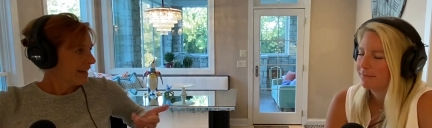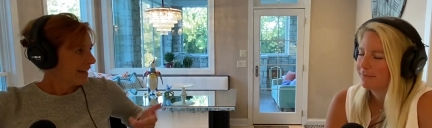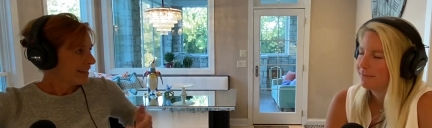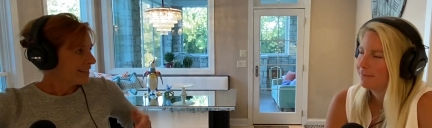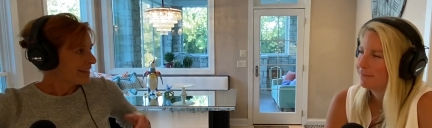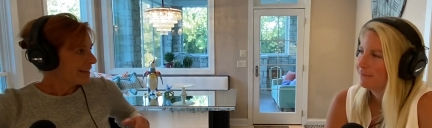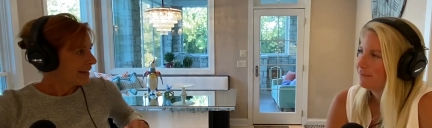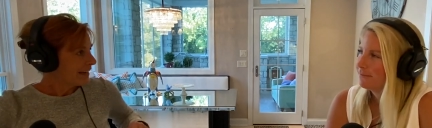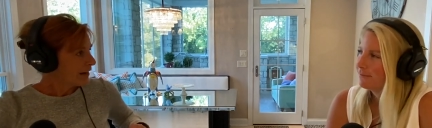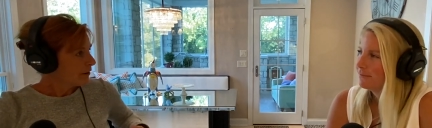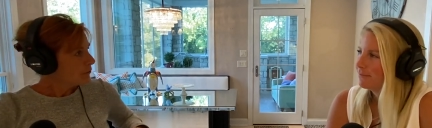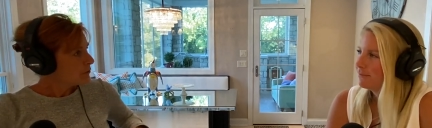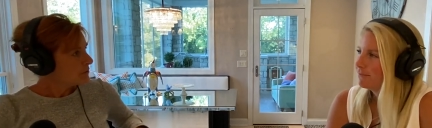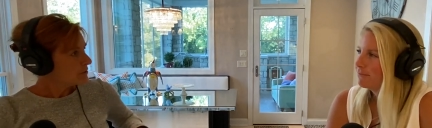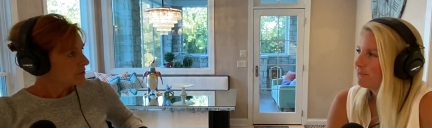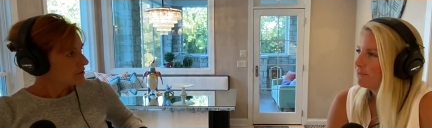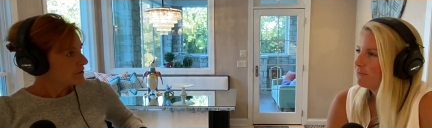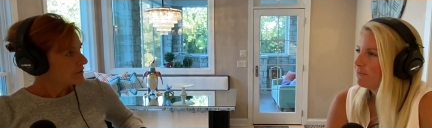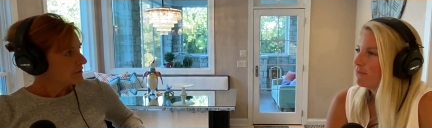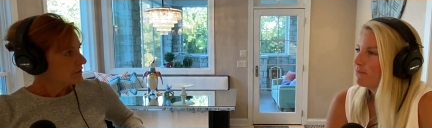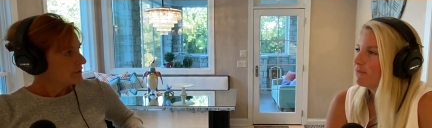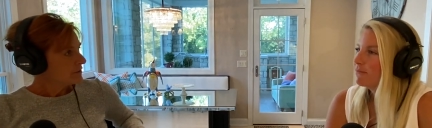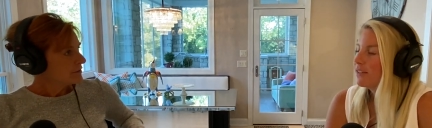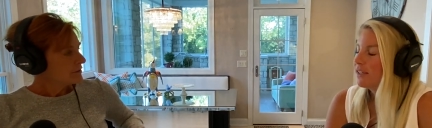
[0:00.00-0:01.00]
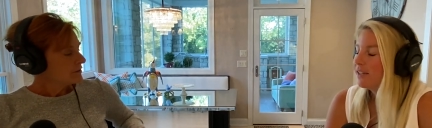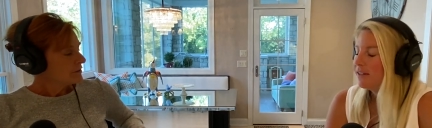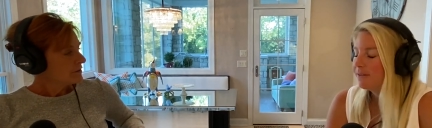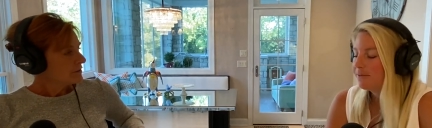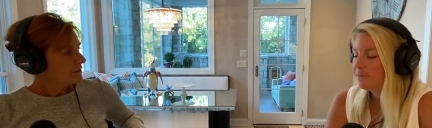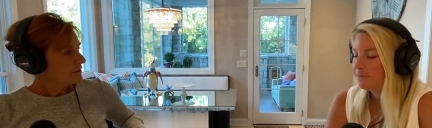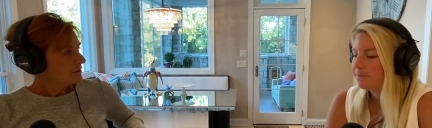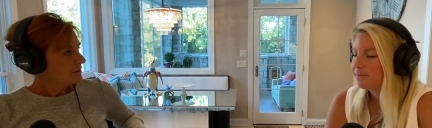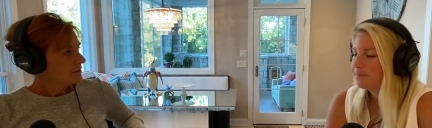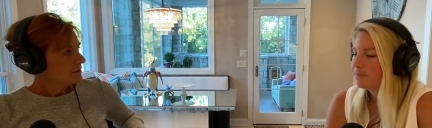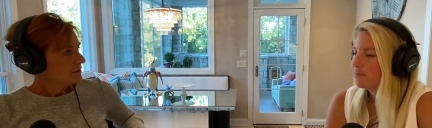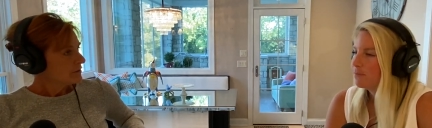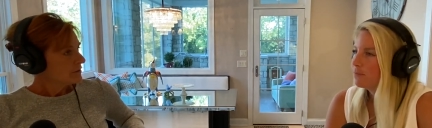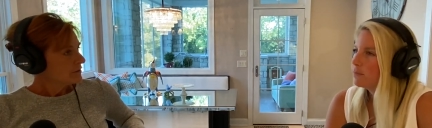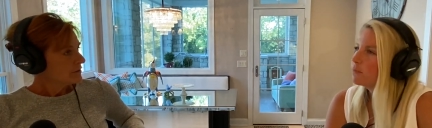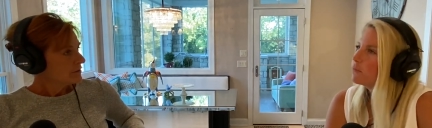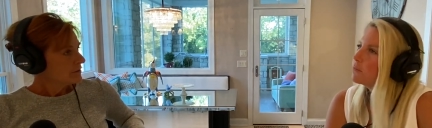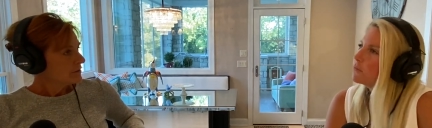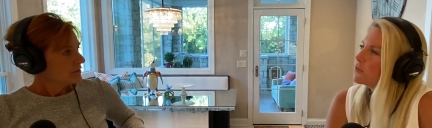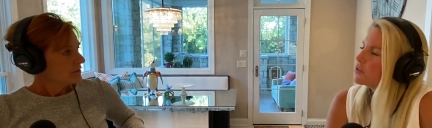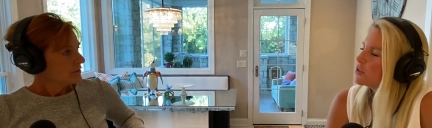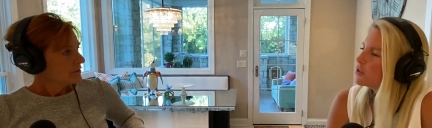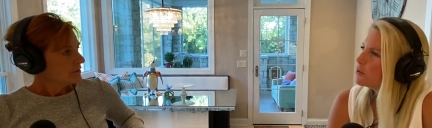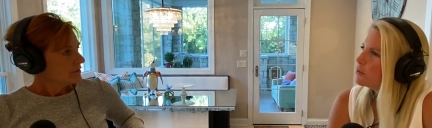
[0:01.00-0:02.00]
Speaker 1: had the house. Yeah,
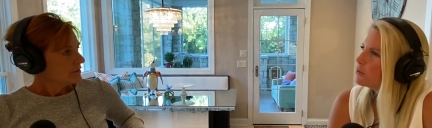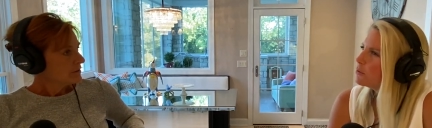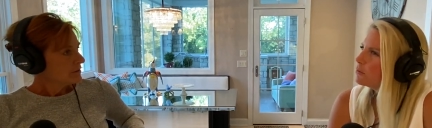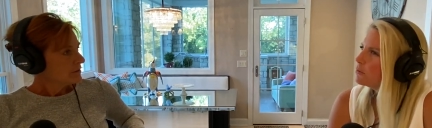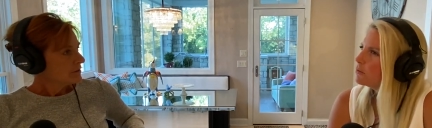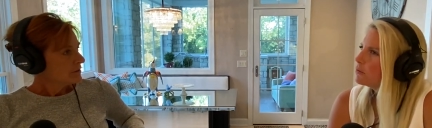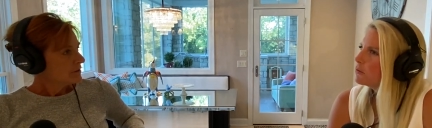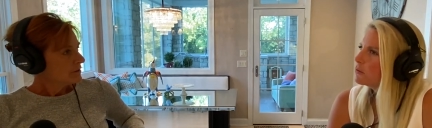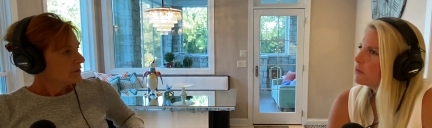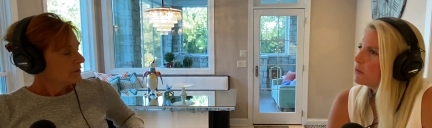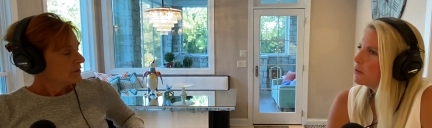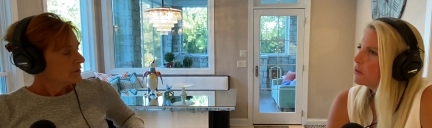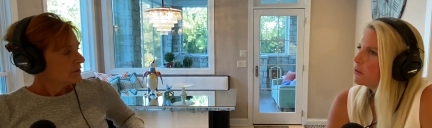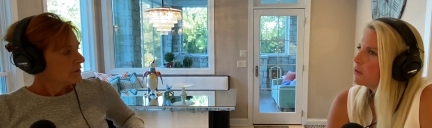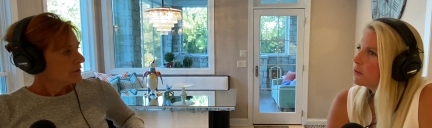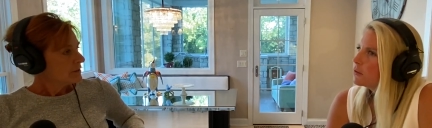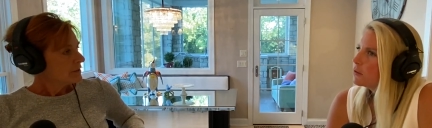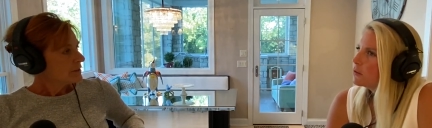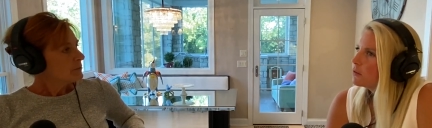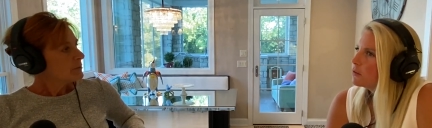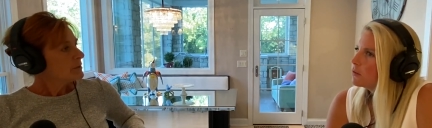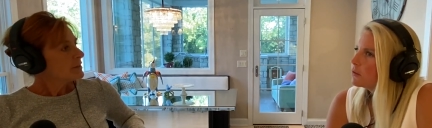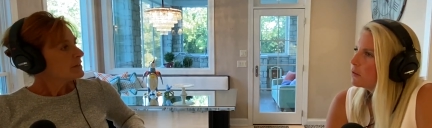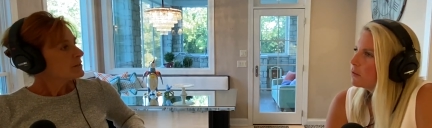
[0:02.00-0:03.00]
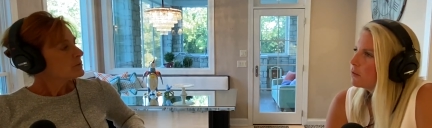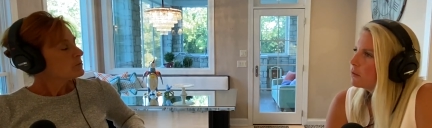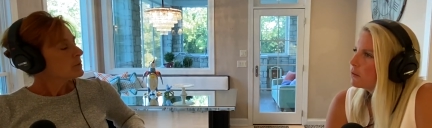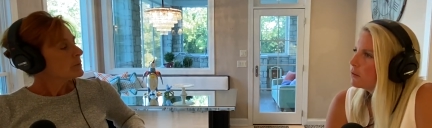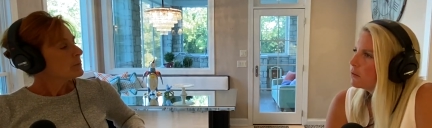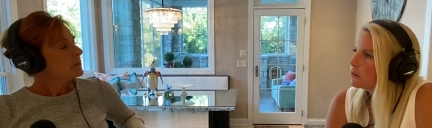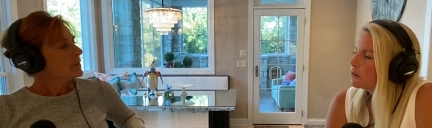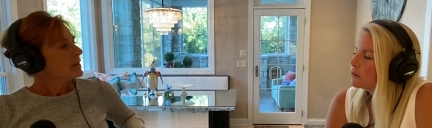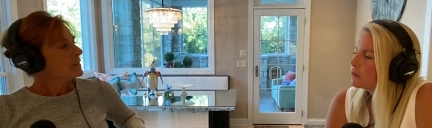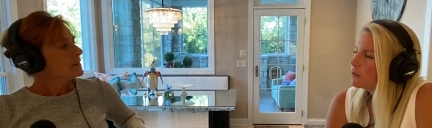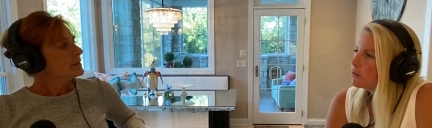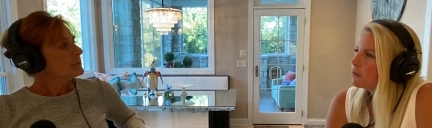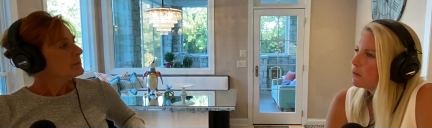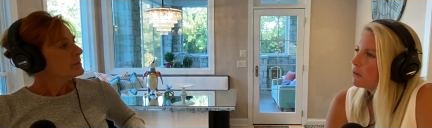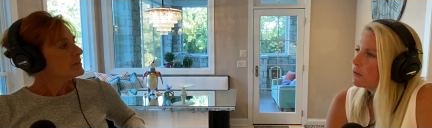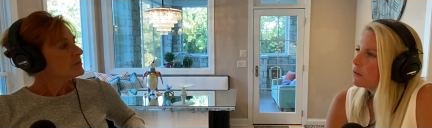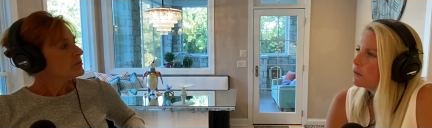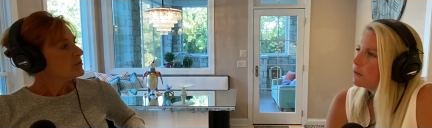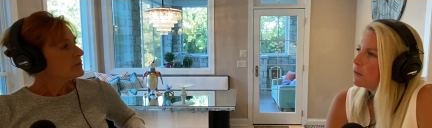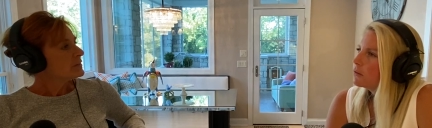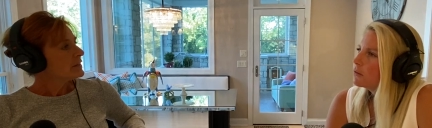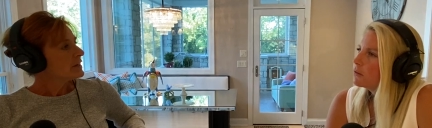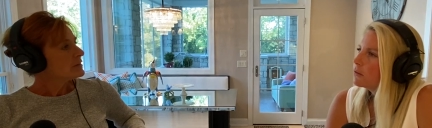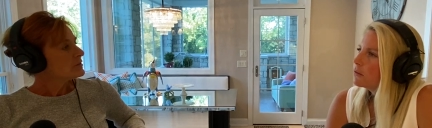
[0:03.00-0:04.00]
two. Yeah, because we bought them in
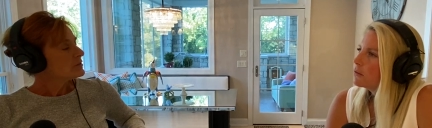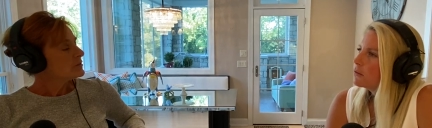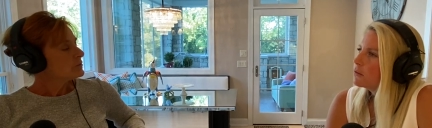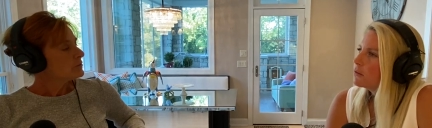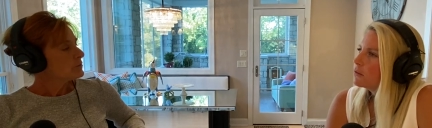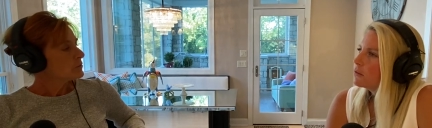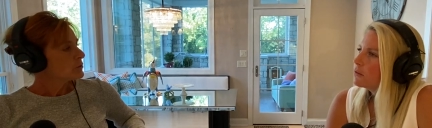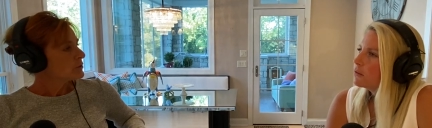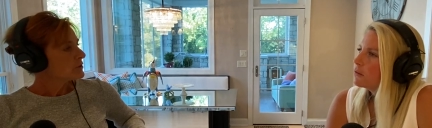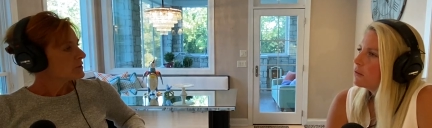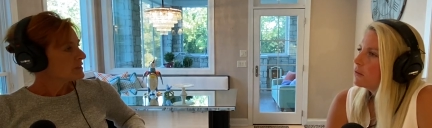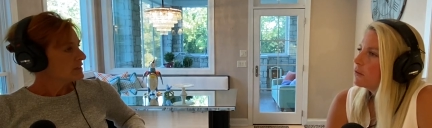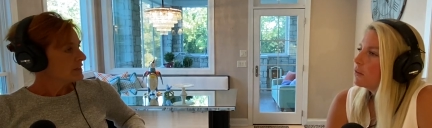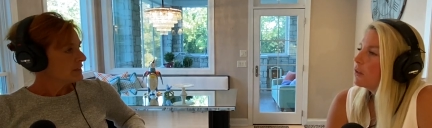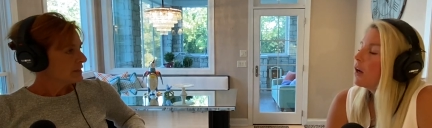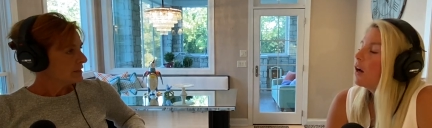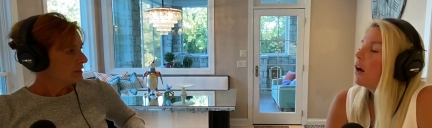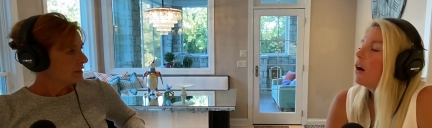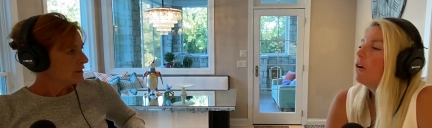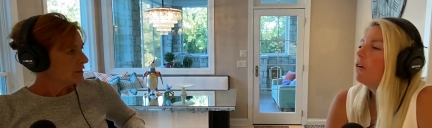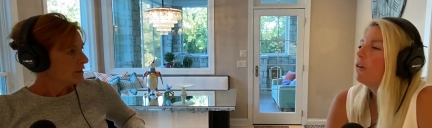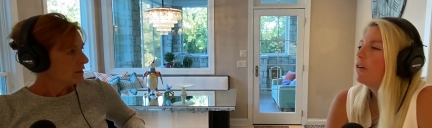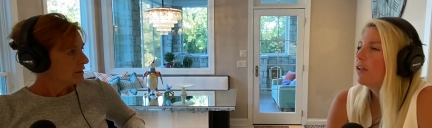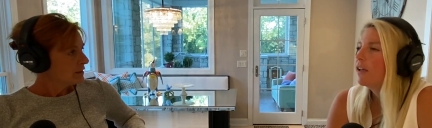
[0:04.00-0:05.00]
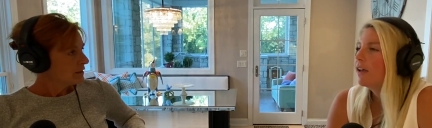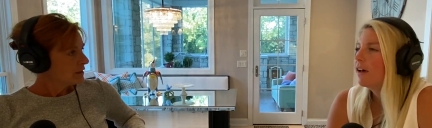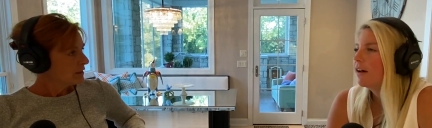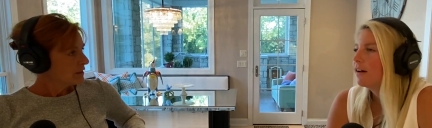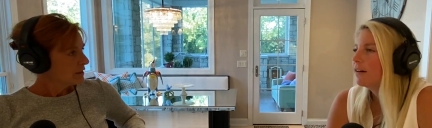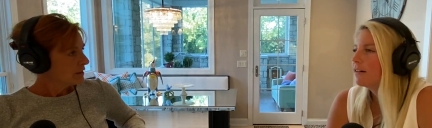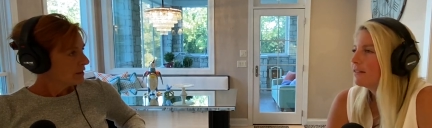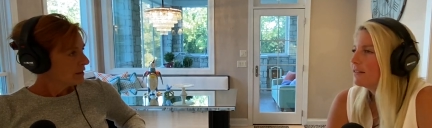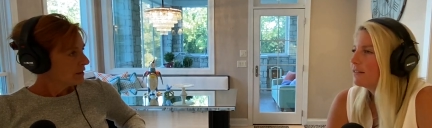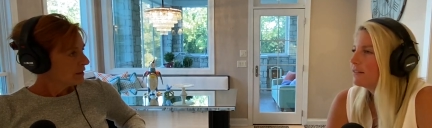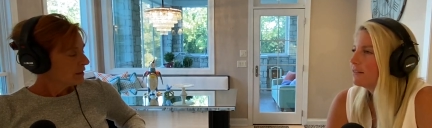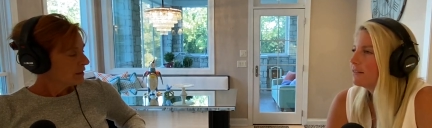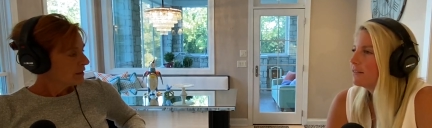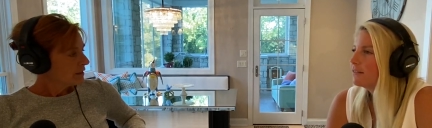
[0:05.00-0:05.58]
2014. Oh yeah,